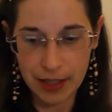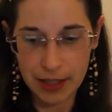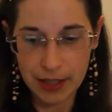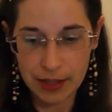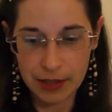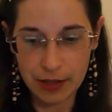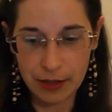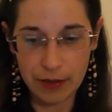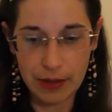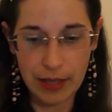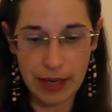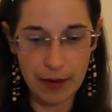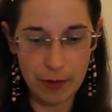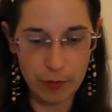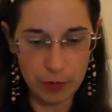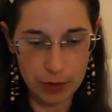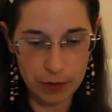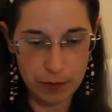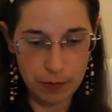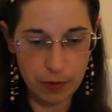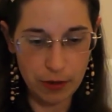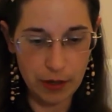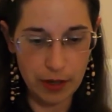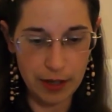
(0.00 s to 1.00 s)
So that
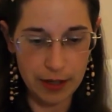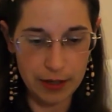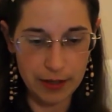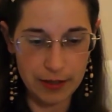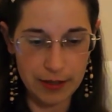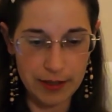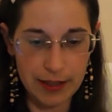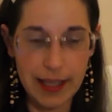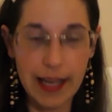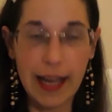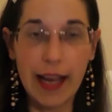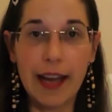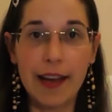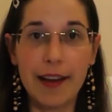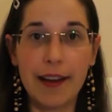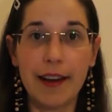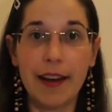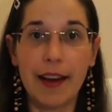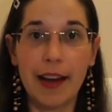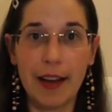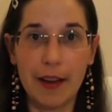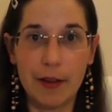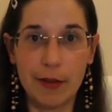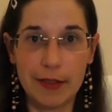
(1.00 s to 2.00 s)
was prior to then.
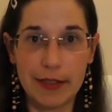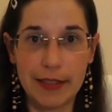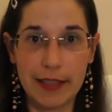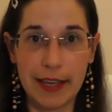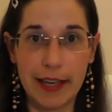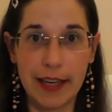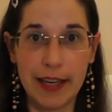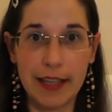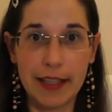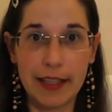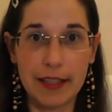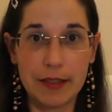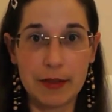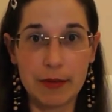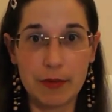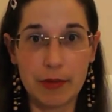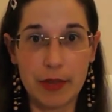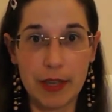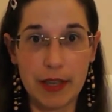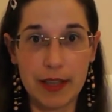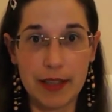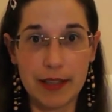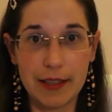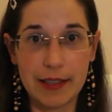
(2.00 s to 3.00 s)
Nowadays,
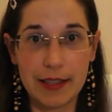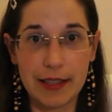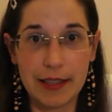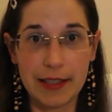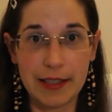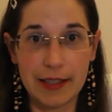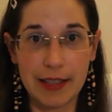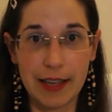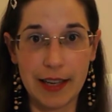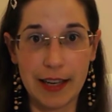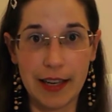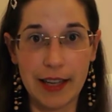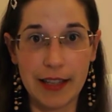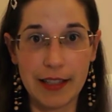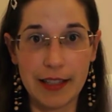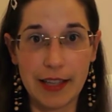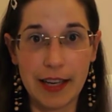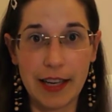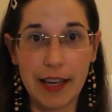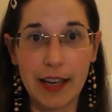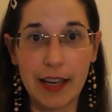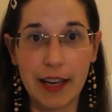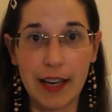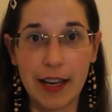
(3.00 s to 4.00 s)
well, since I had
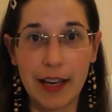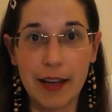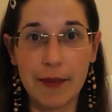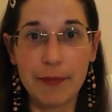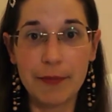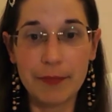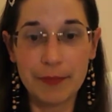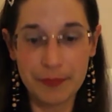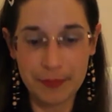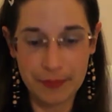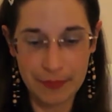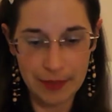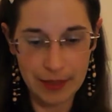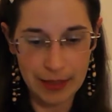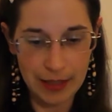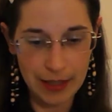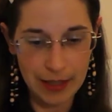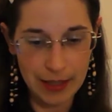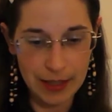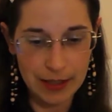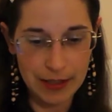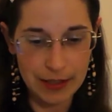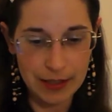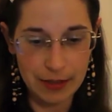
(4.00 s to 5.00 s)
her,
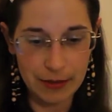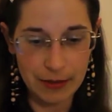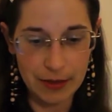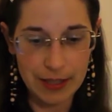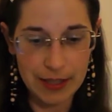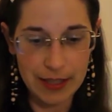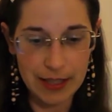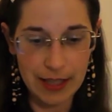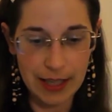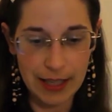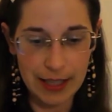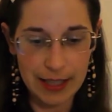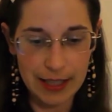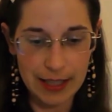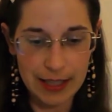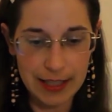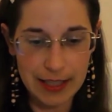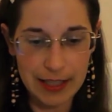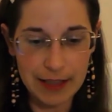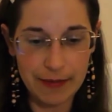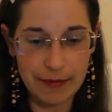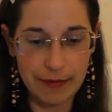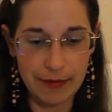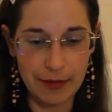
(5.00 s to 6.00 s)
so it's slightly
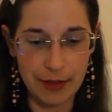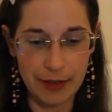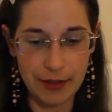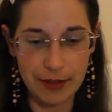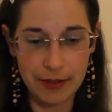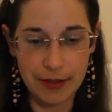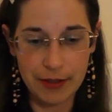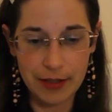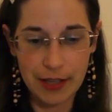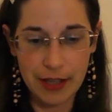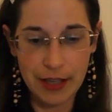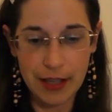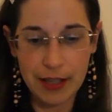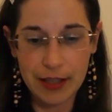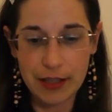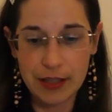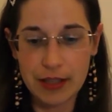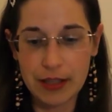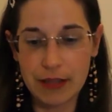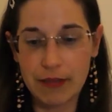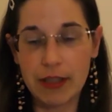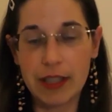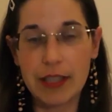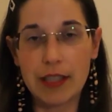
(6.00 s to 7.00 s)
different.
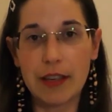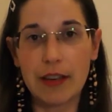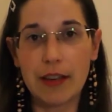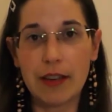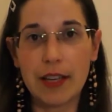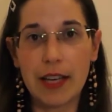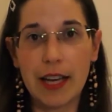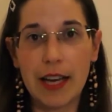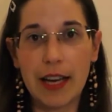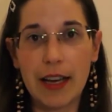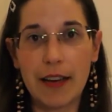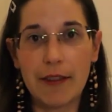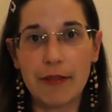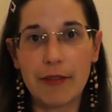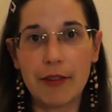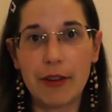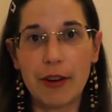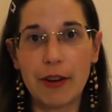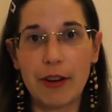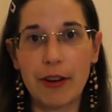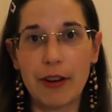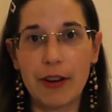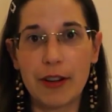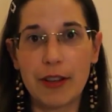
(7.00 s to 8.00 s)
So I don't have
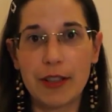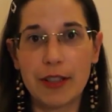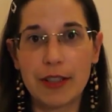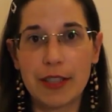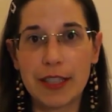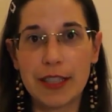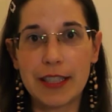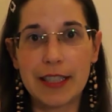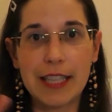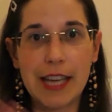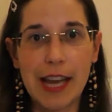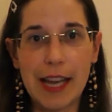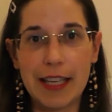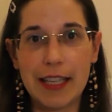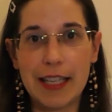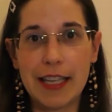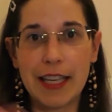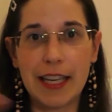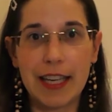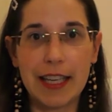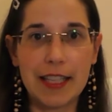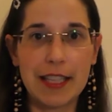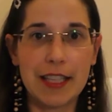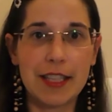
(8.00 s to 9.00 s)
got
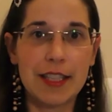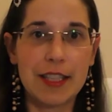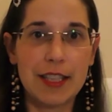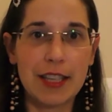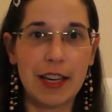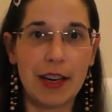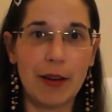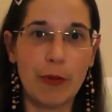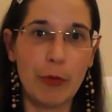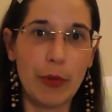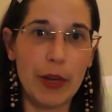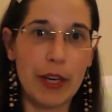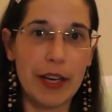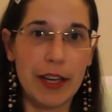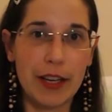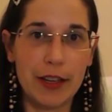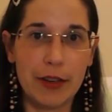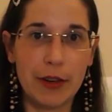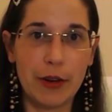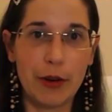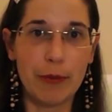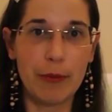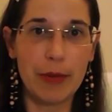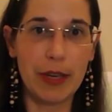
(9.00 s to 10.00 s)
dedicated time when I
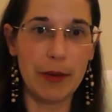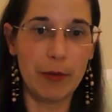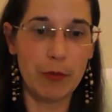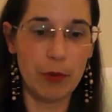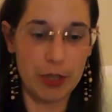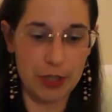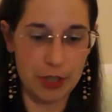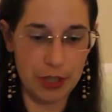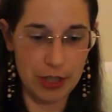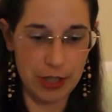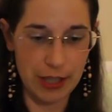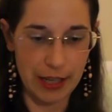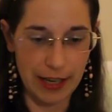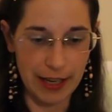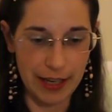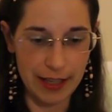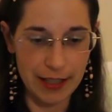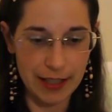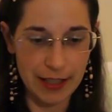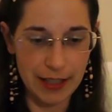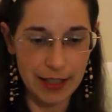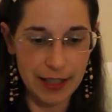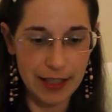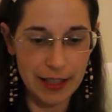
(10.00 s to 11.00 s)
normally watch
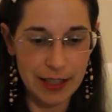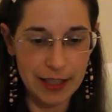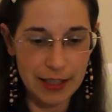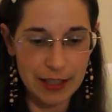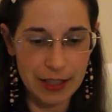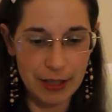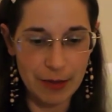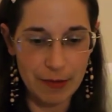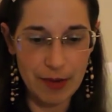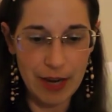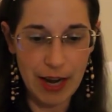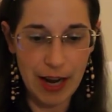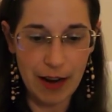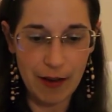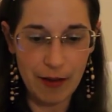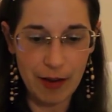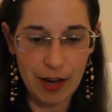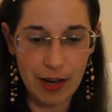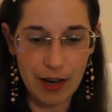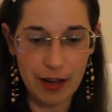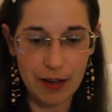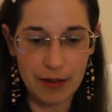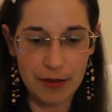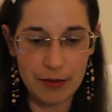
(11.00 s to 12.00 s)
that. So now
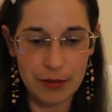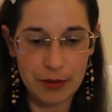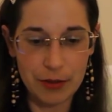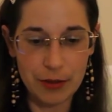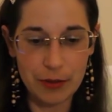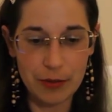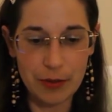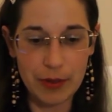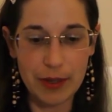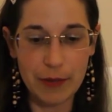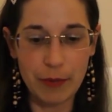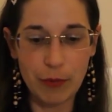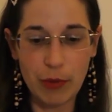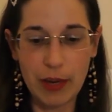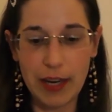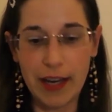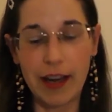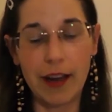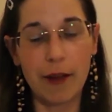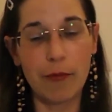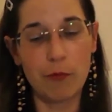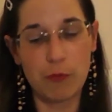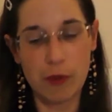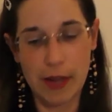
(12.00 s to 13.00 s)
I do it
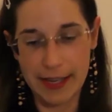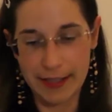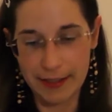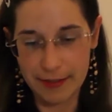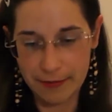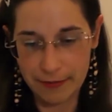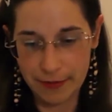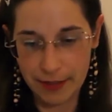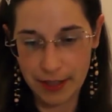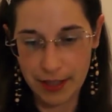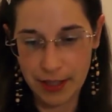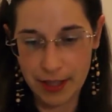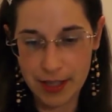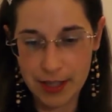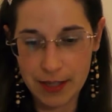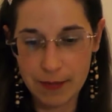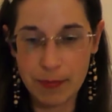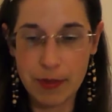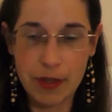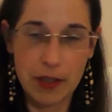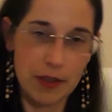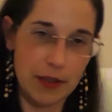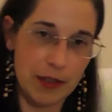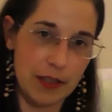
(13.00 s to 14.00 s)
when I
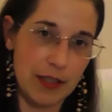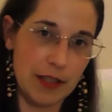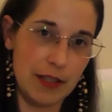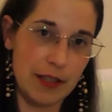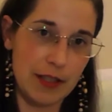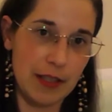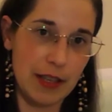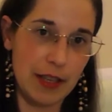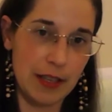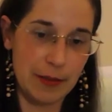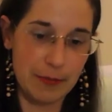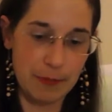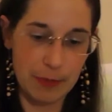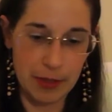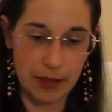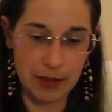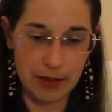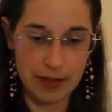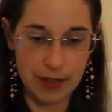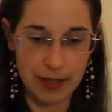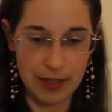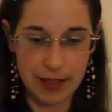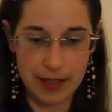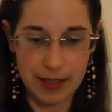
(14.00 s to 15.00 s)
breastfeed, because it's nice,
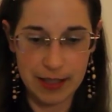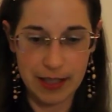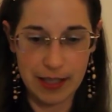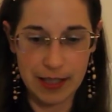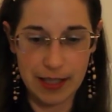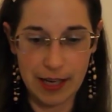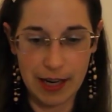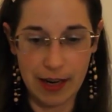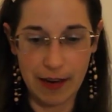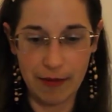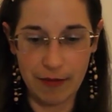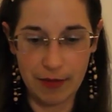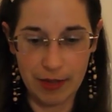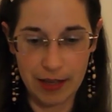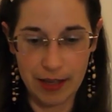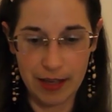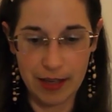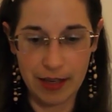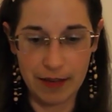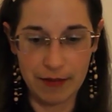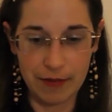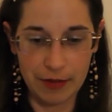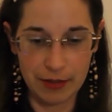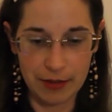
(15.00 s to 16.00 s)
because I sit down
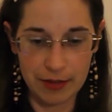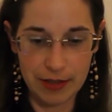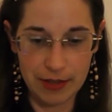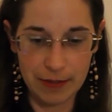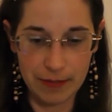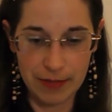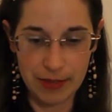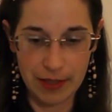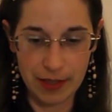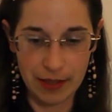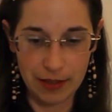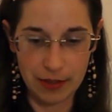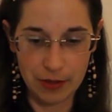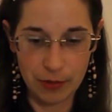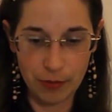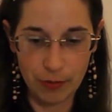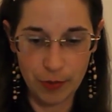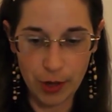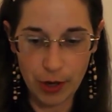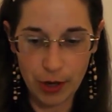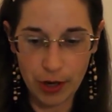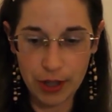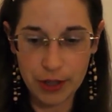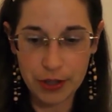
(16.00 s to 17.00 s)
and I've got something to
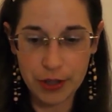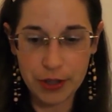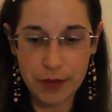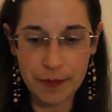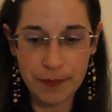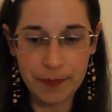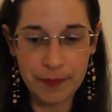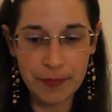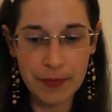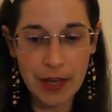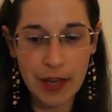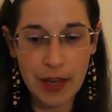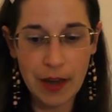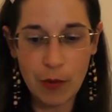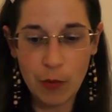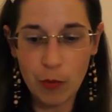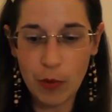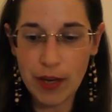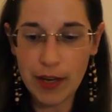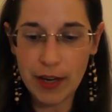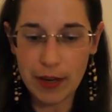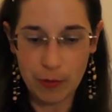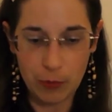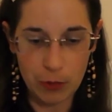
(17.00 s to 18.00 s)
watch.
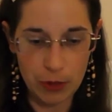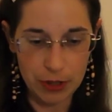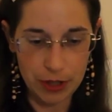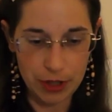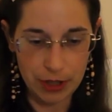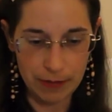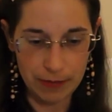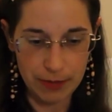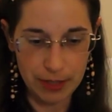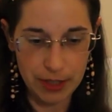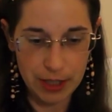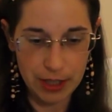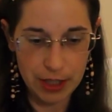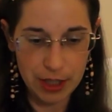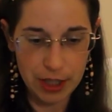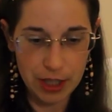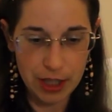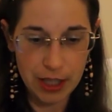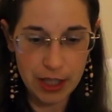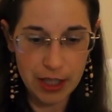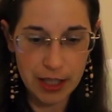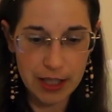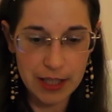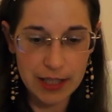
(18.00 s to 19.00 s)
When I wash up
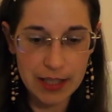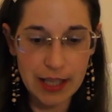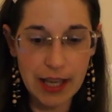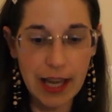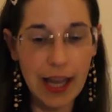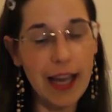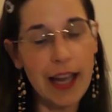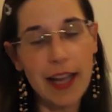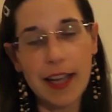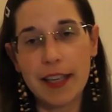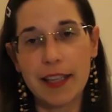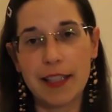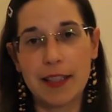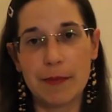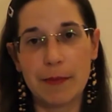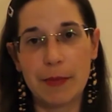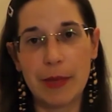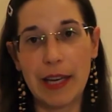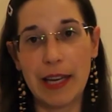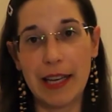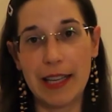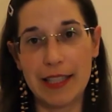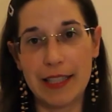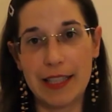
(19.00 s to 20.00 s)
dishes, any
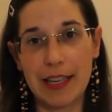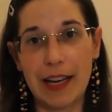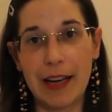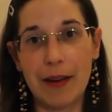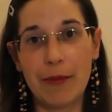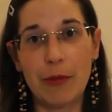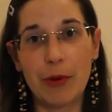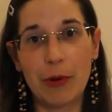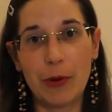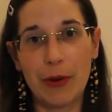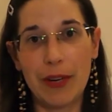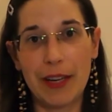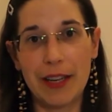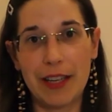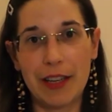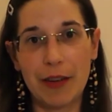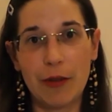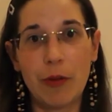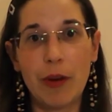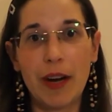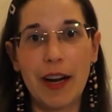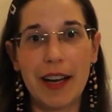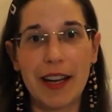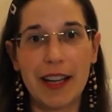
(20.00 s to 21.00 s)
spare time or any
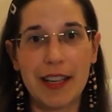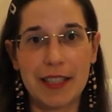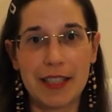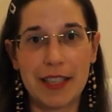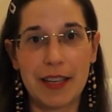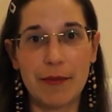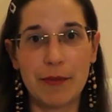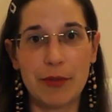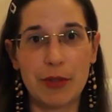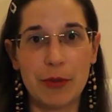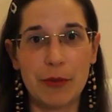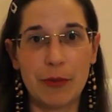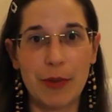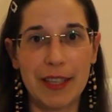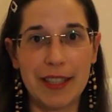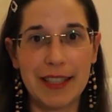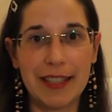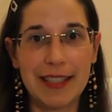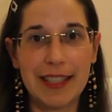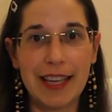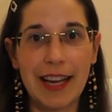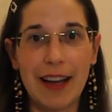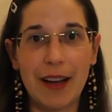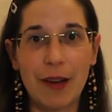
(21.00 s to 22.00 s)
quiet time to
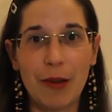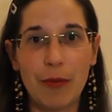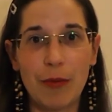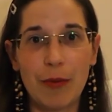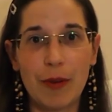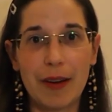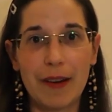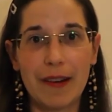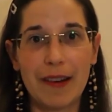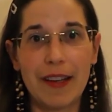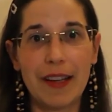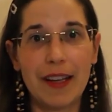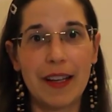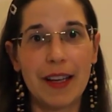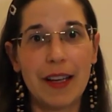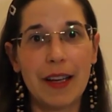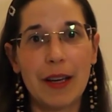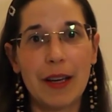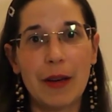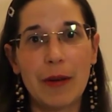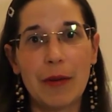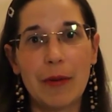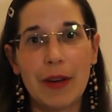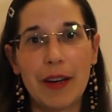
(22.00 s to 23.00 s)
myself, where
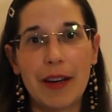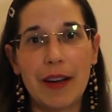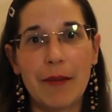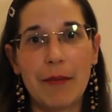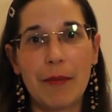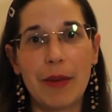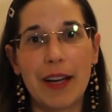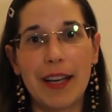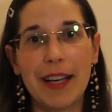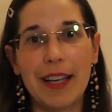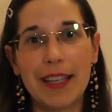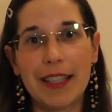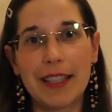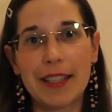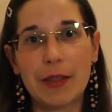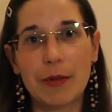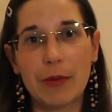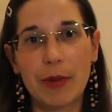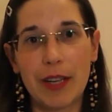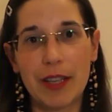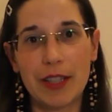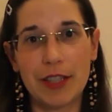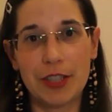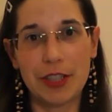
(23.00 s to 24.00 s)
my little
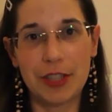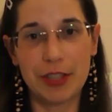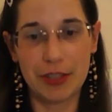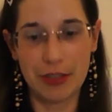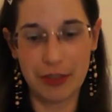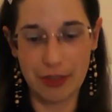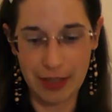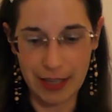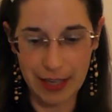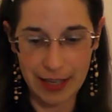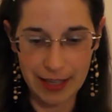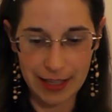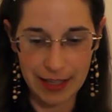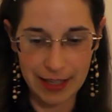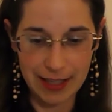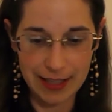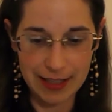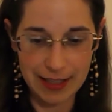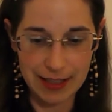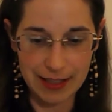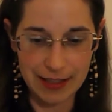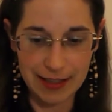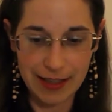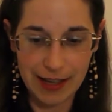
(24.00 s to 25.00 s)
one, she's got her
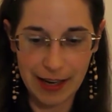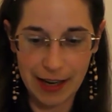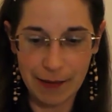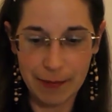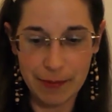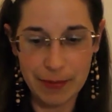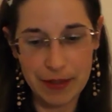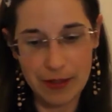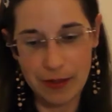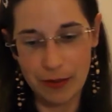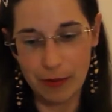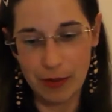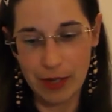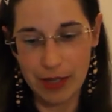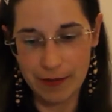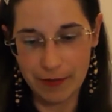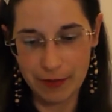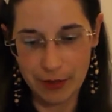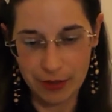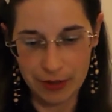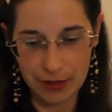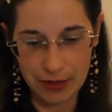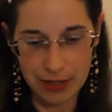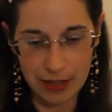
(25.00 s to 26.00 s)
little nap, so I've
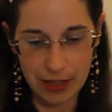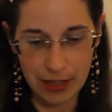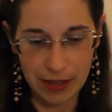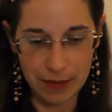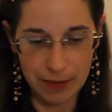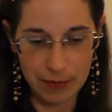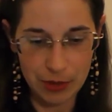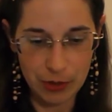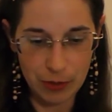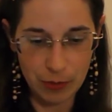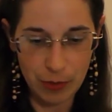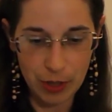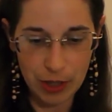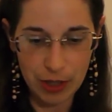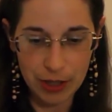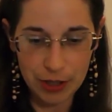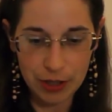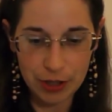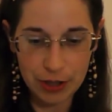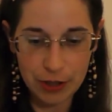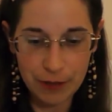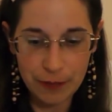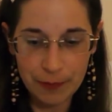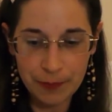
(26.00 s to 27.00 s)
got time to
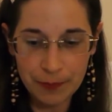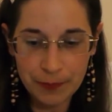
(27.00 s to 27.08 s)
watch.